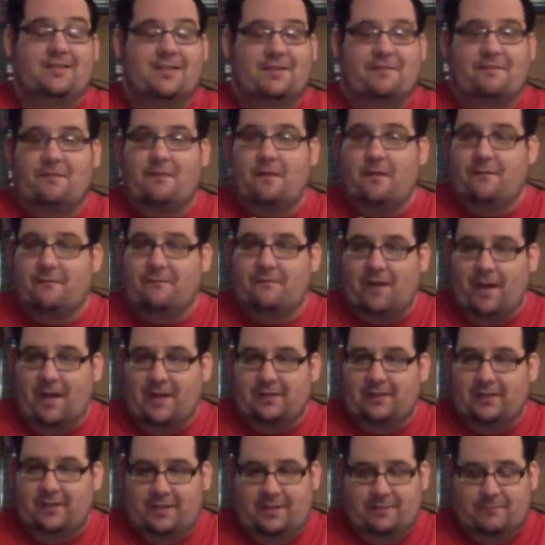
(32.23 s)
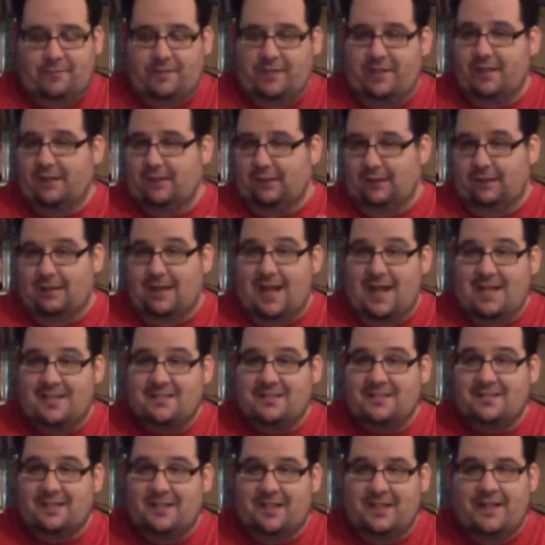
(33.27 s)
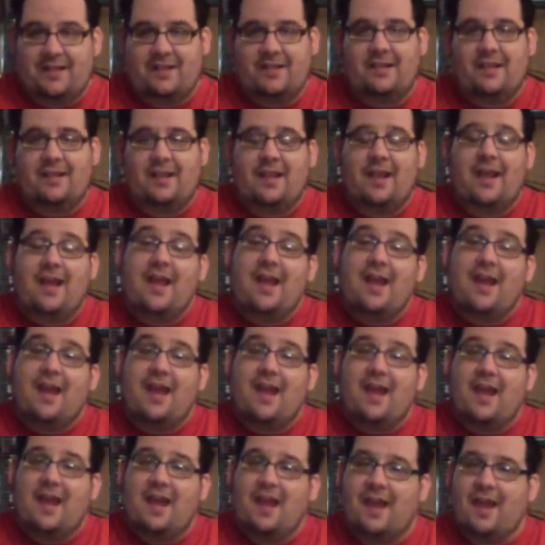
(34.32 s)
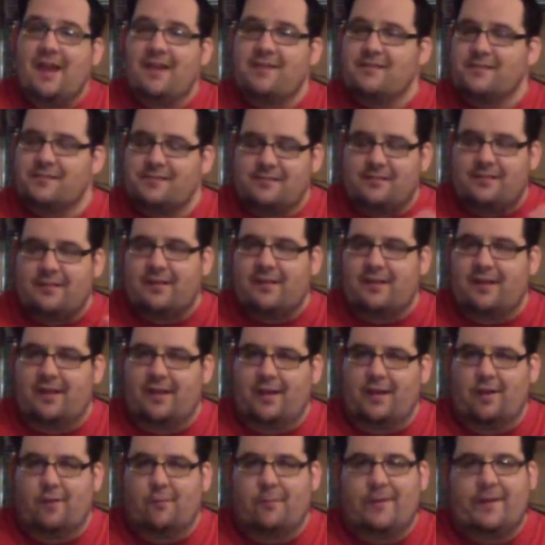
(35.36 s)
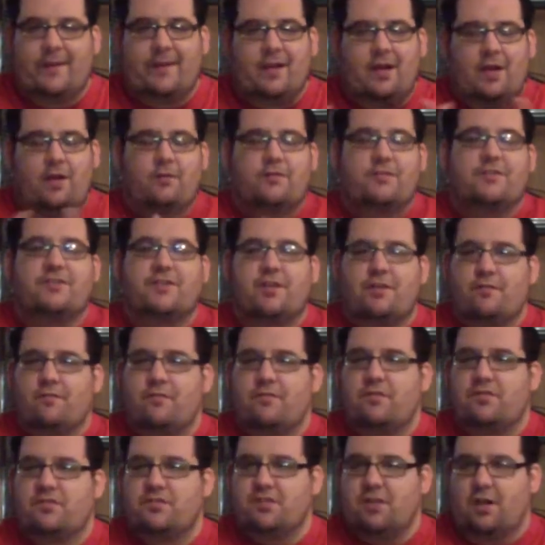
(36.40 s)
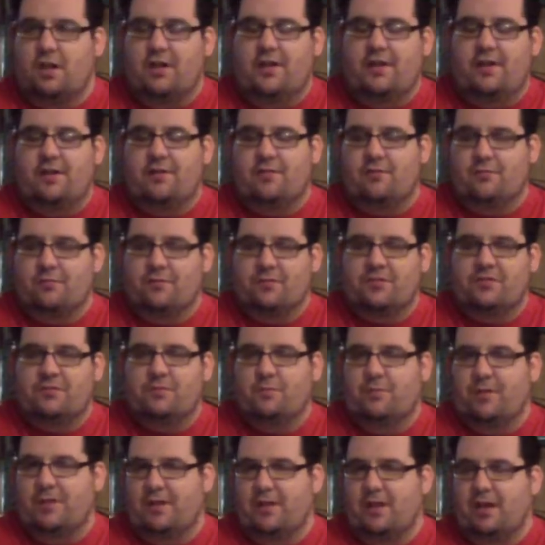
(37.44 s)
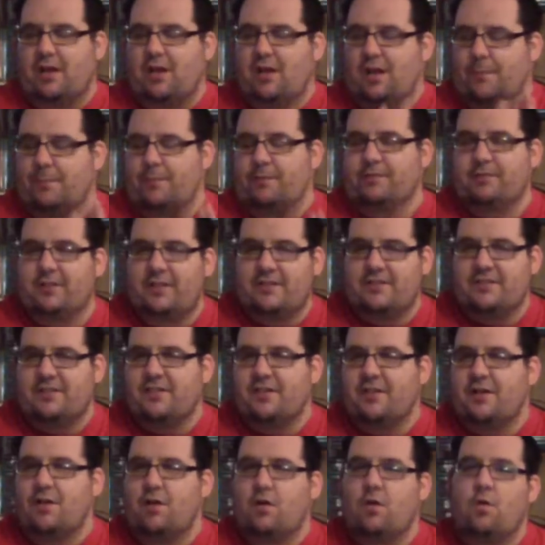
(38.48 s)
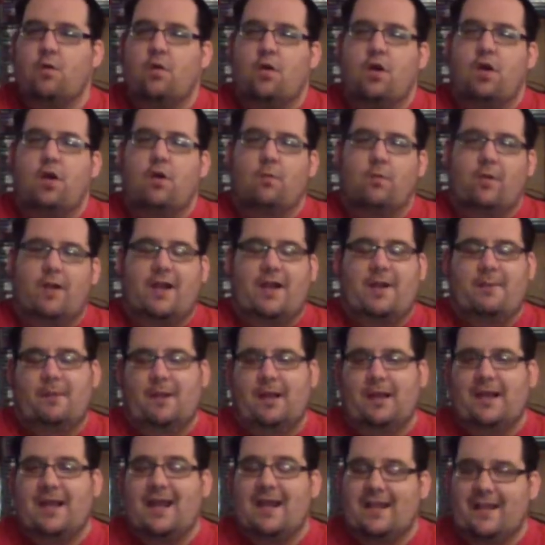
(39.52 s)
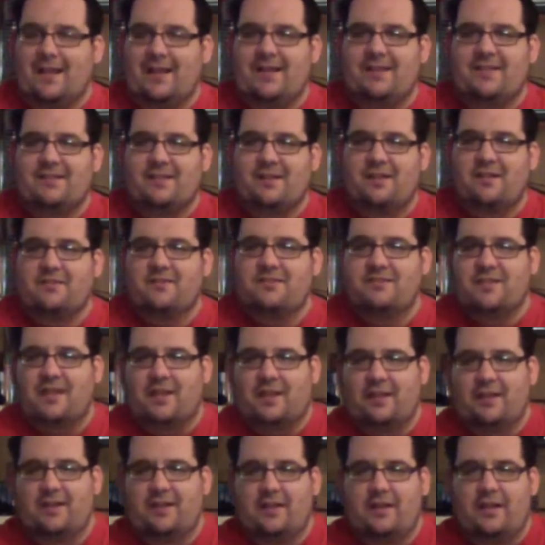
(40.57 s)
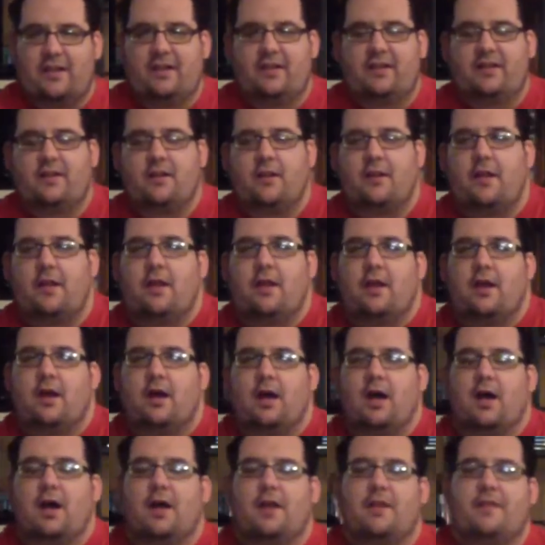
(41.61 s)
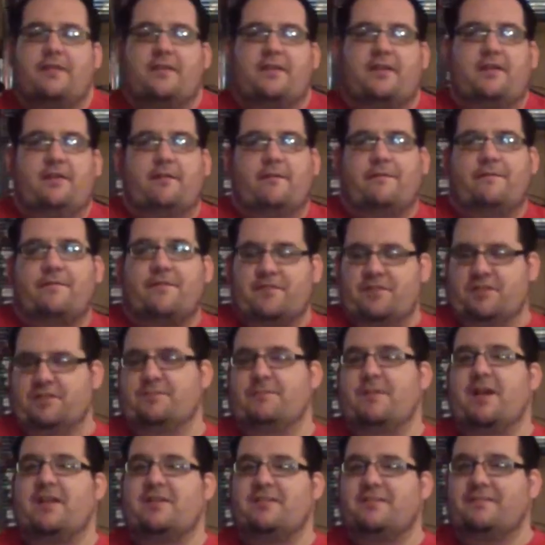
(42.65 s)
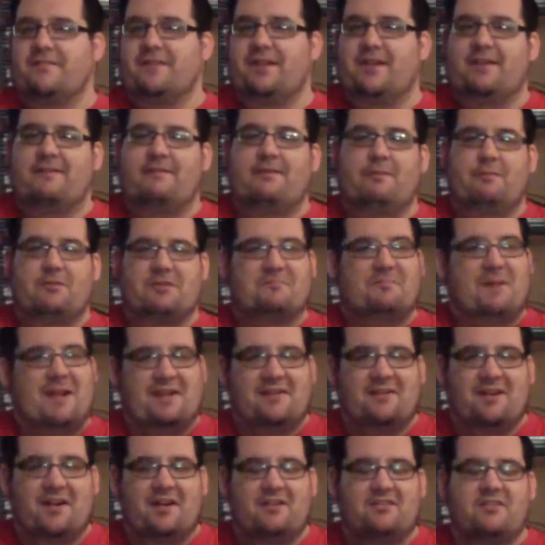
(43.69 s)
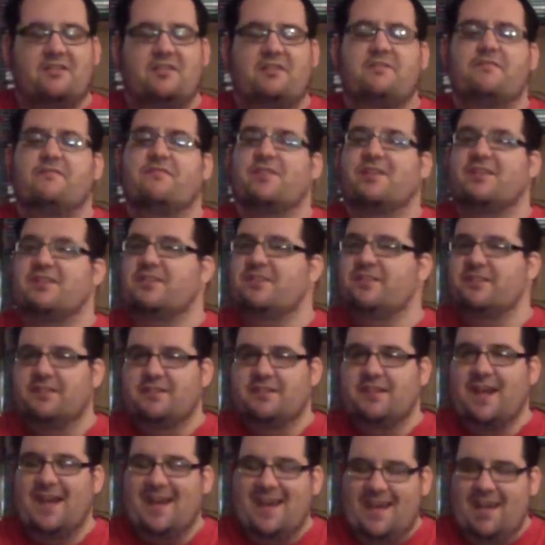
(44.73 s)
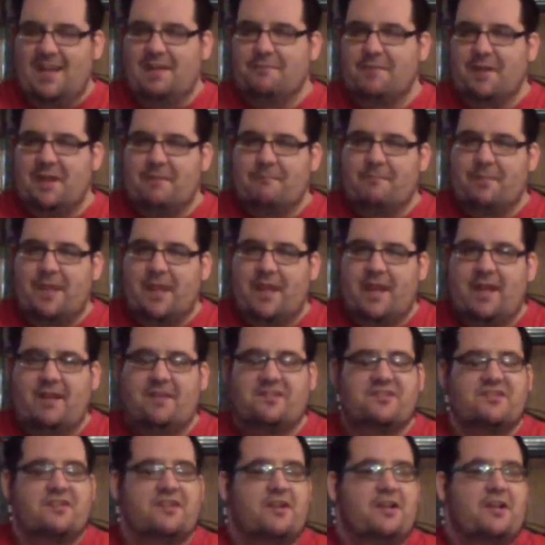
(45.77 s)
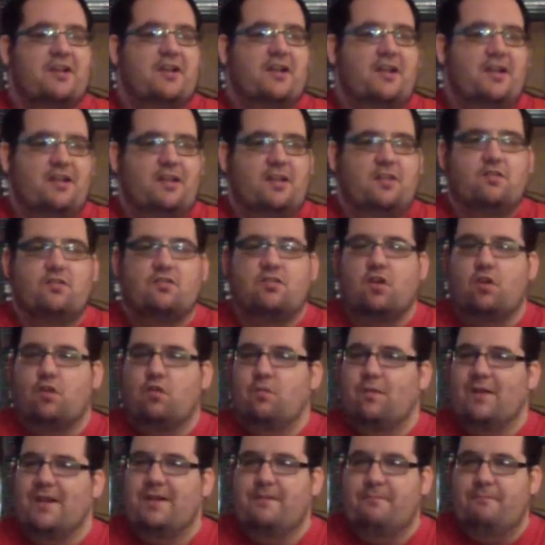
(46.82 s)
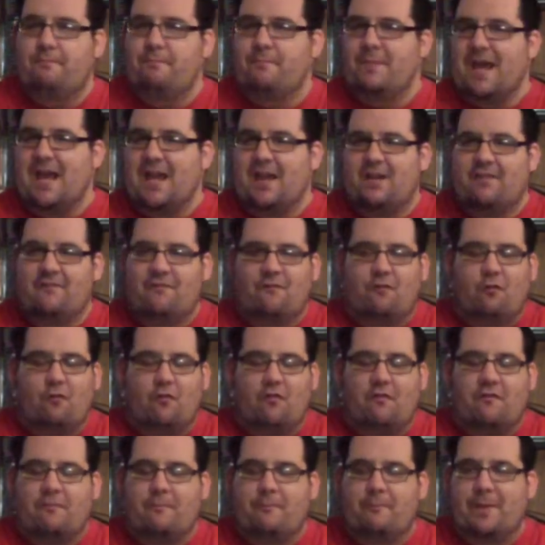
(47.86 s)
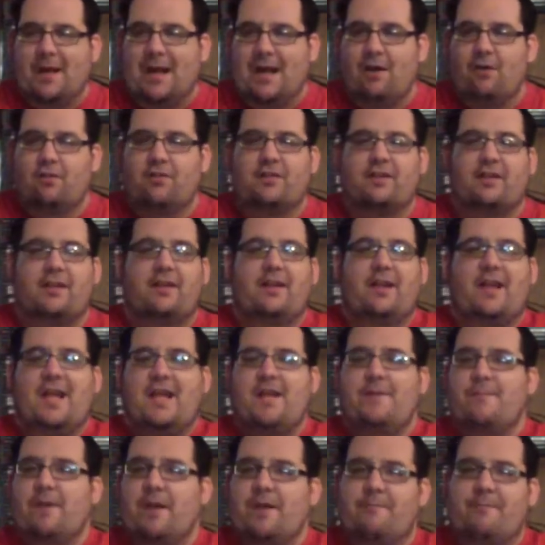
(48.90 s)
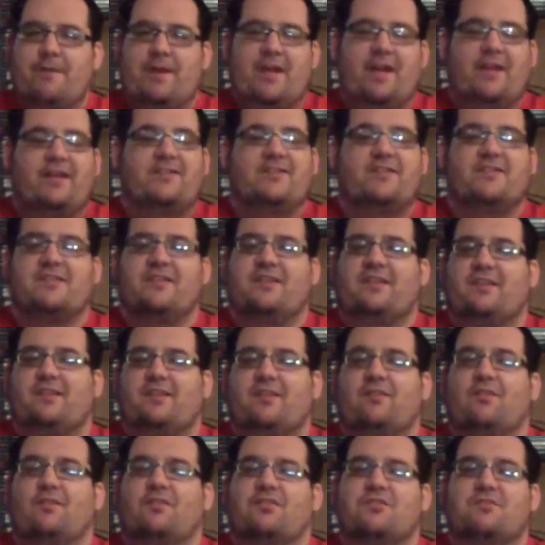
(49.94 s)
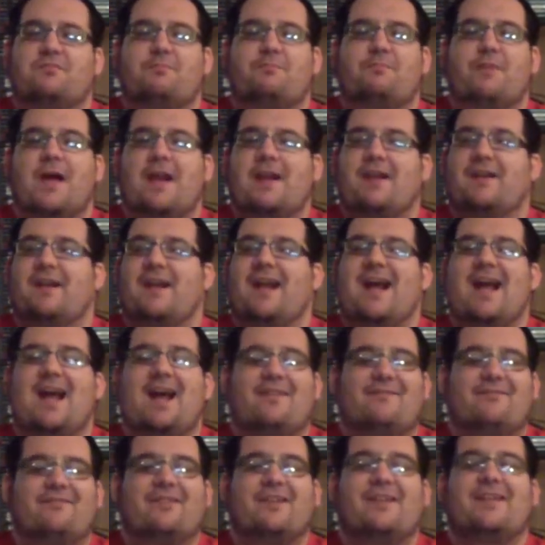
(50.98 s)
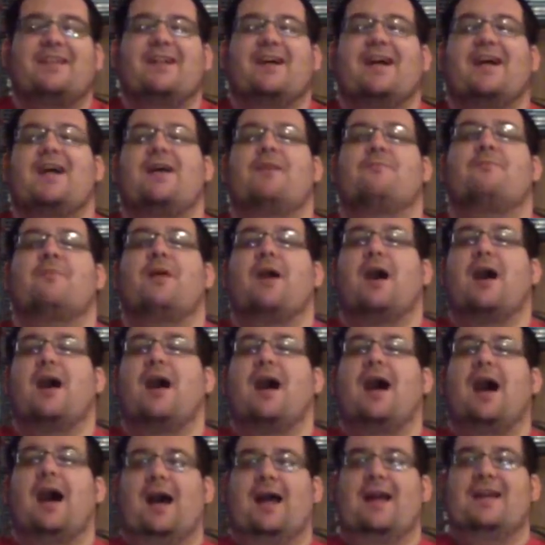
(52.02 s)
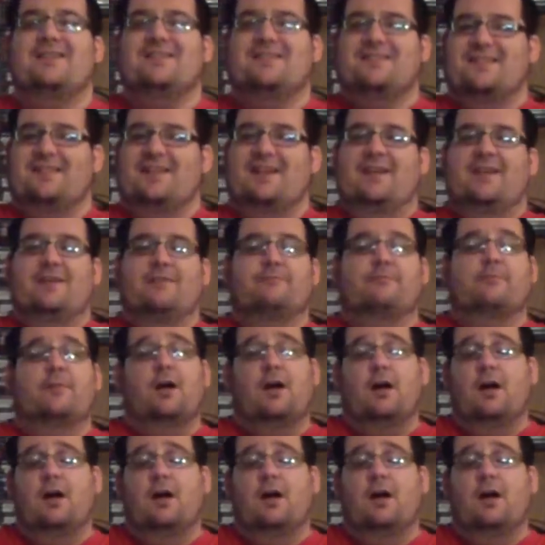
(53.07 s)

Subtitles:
have finally completed last night, and here we go. So, starting, of course, with a couple nights ago, where A Block had its second night. The first match of the evening was Michael Elgin versus Hangman Page. This was a great back-and-forth bout, and Hangman Page looks better every time I see him.